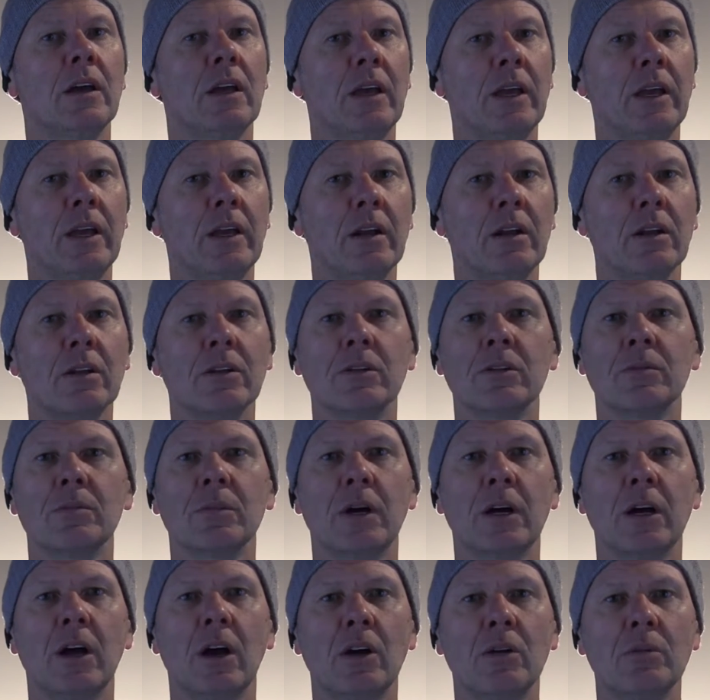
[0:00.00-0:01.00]
England,
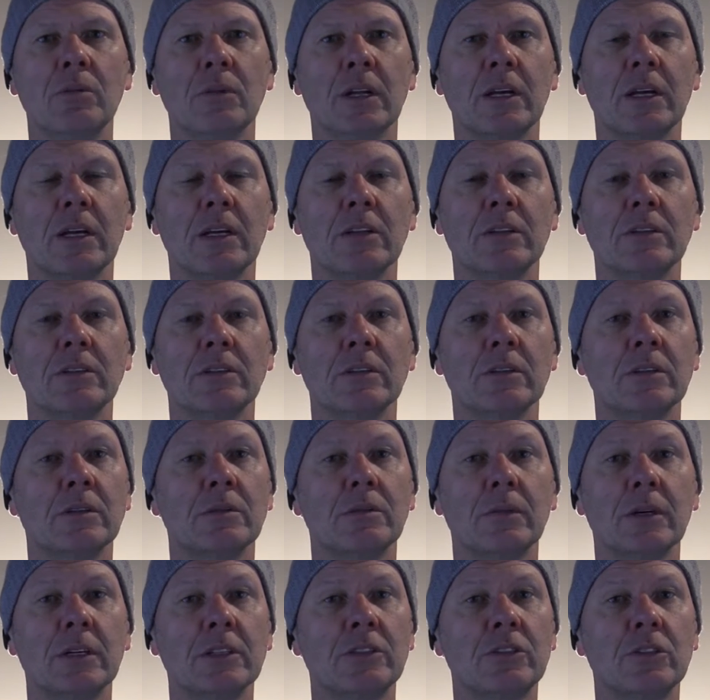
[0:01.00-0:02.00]
my homeland.
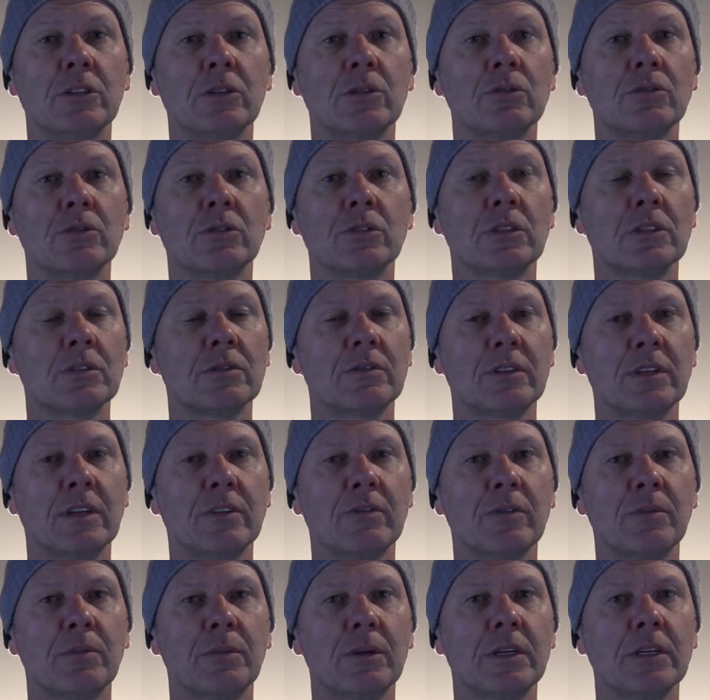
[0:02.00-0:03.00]
My children have
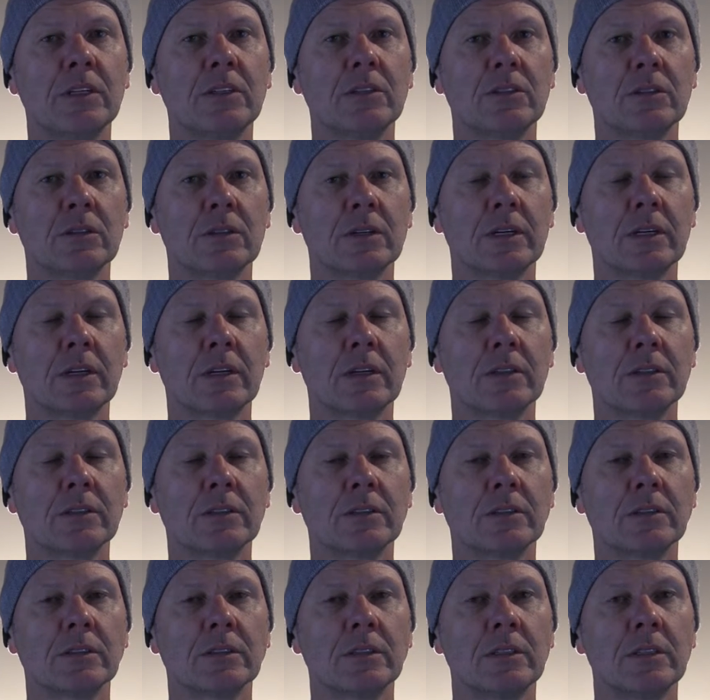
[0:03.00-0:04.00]
never been to
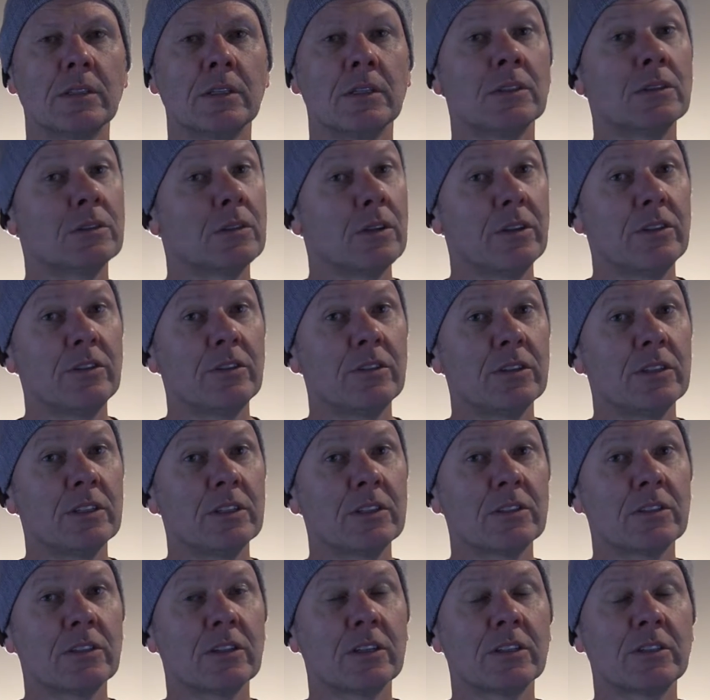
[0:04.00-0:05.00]
England. So this is an
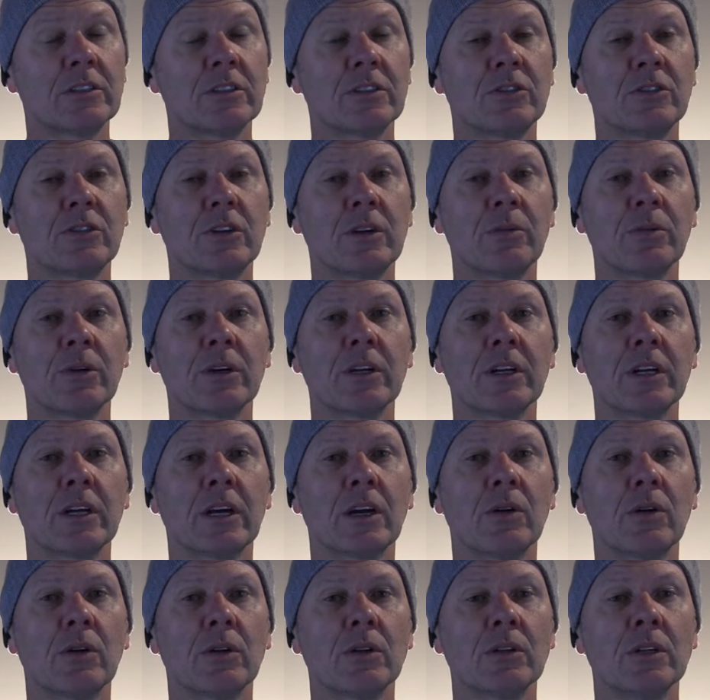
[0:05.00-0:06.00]
exciting trip we're going to
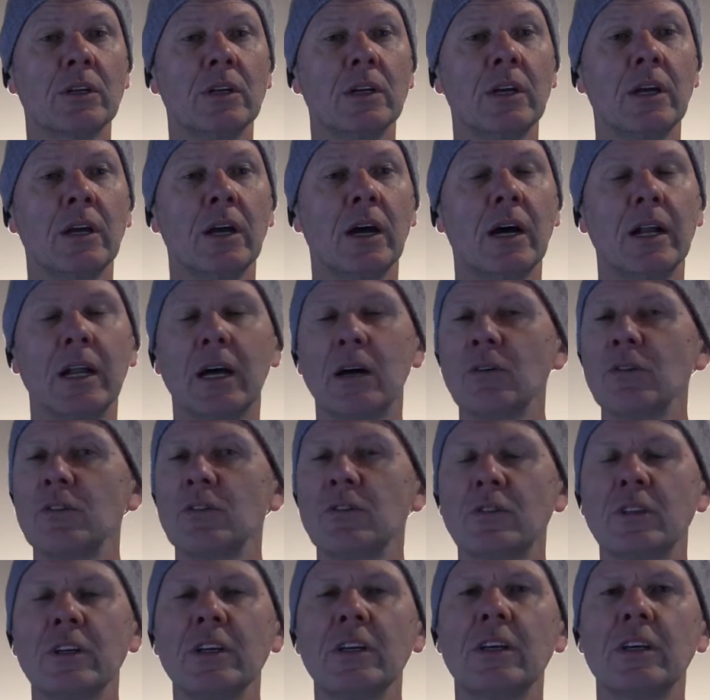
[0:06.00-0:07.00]
go on. And I
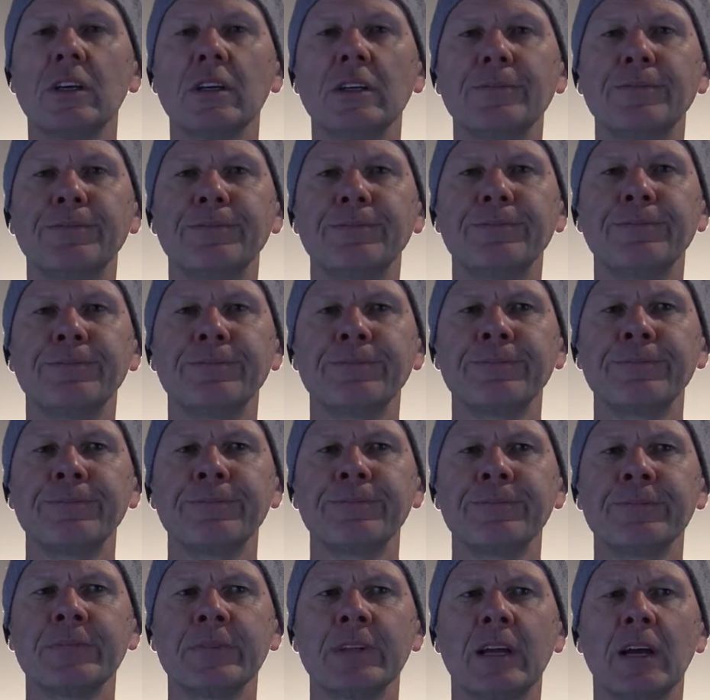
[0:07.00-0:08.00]
was thinking
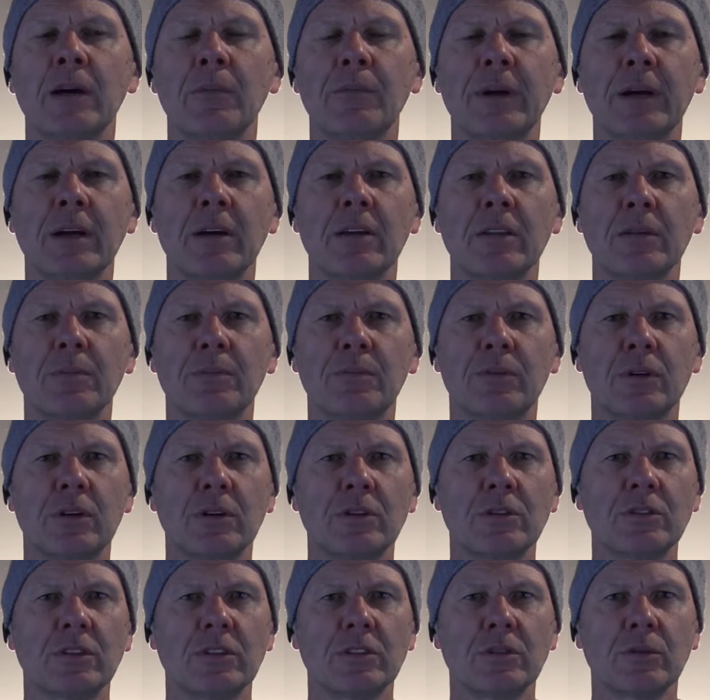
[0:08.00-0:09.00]
about the
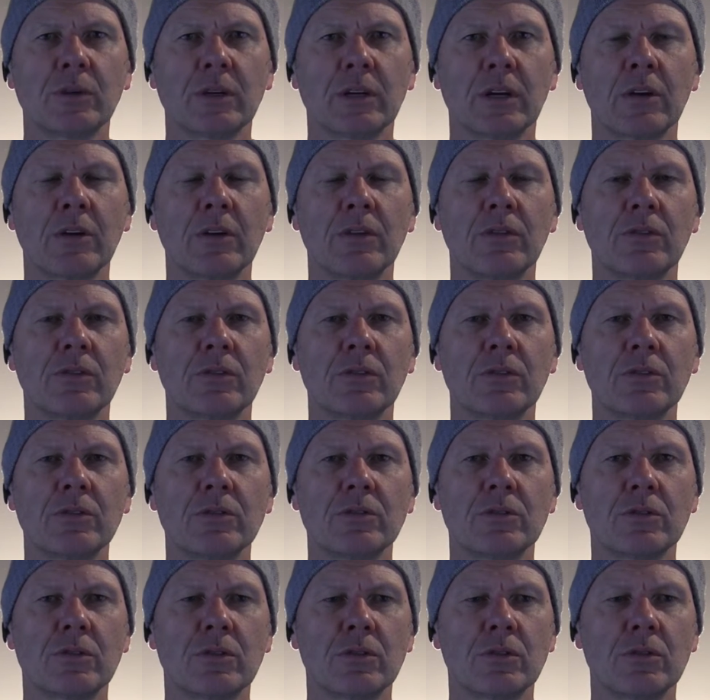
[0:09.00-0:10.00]
process we're going through
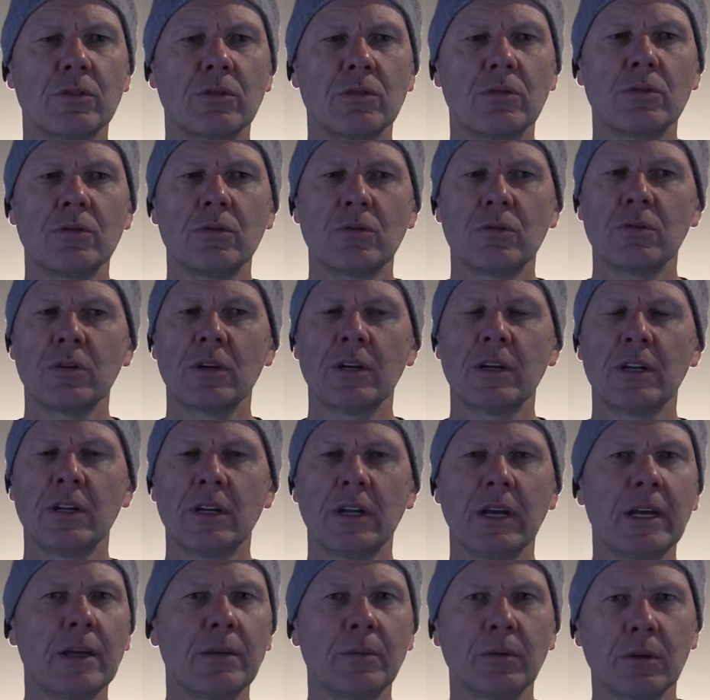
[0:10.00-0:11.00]
to
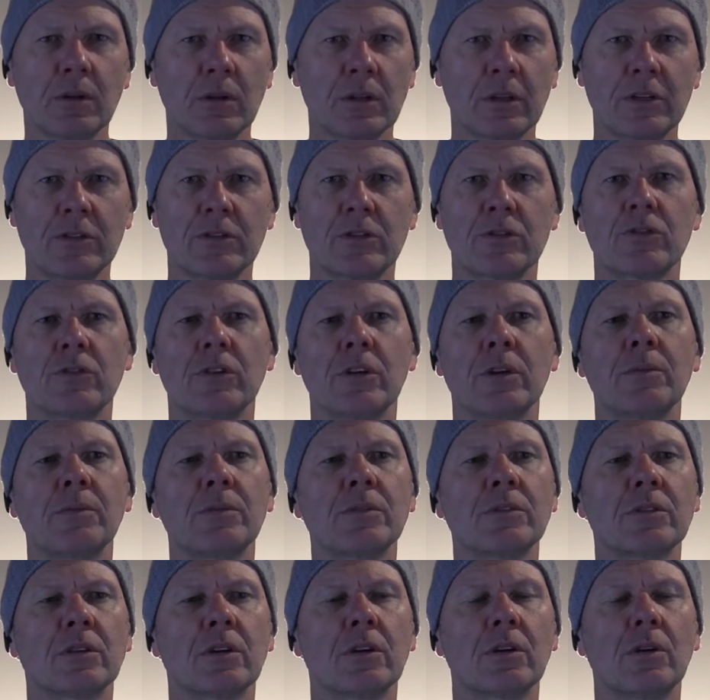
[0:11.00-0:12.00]
enable this trip.
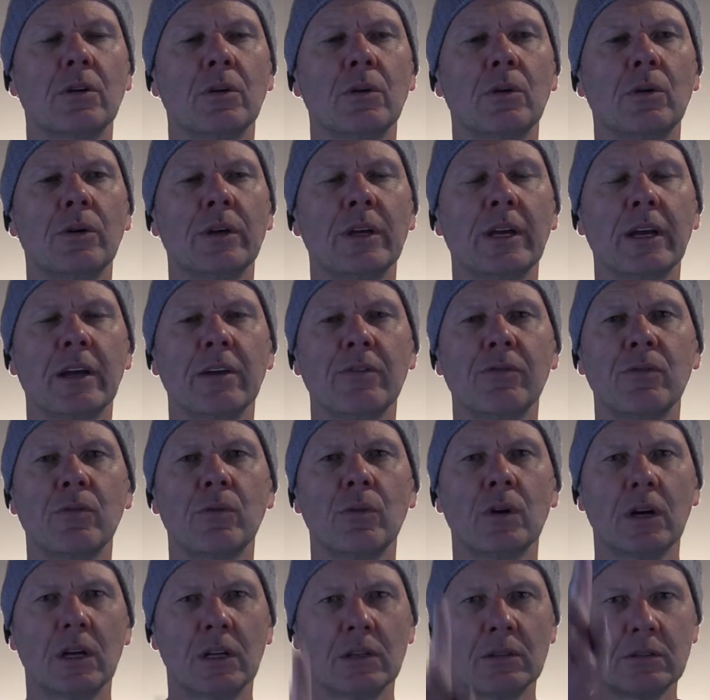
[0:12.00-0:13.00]
So we have
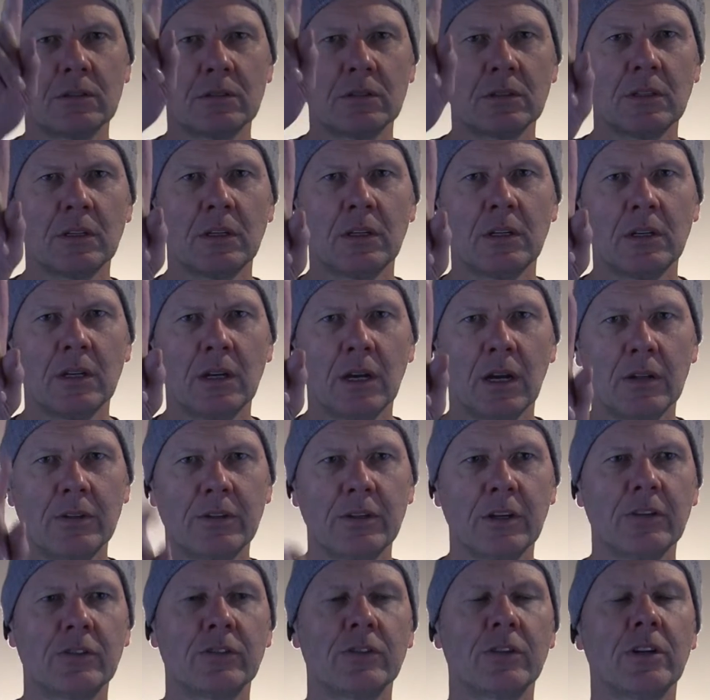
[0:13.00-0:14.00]
a
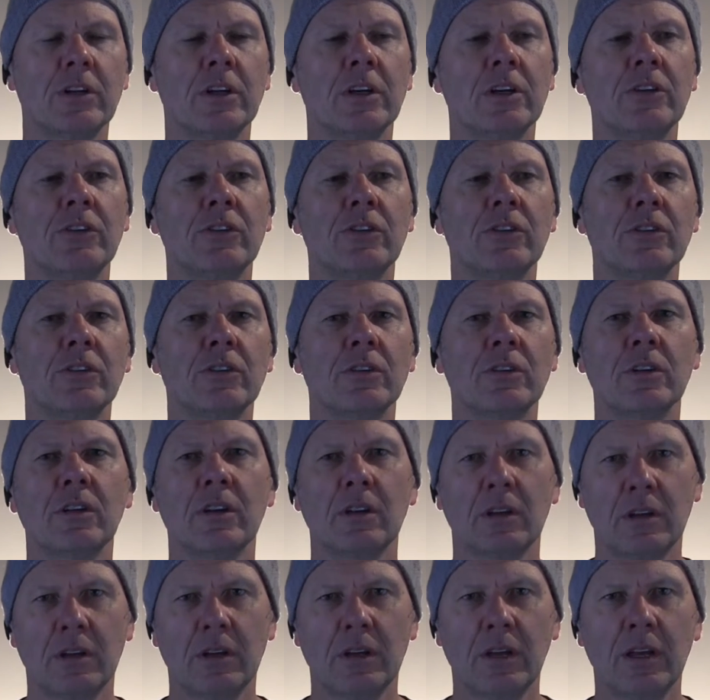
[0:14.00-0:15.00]
destination,
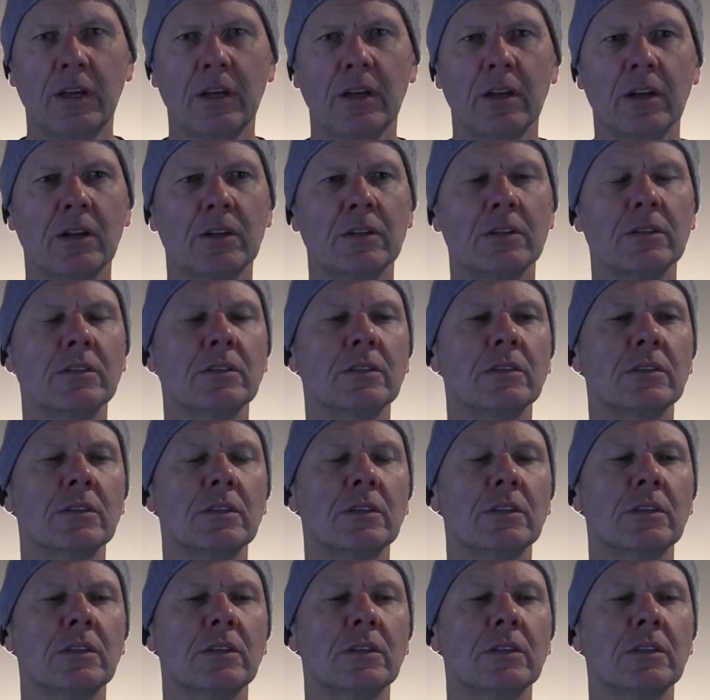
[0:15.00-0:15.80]
England.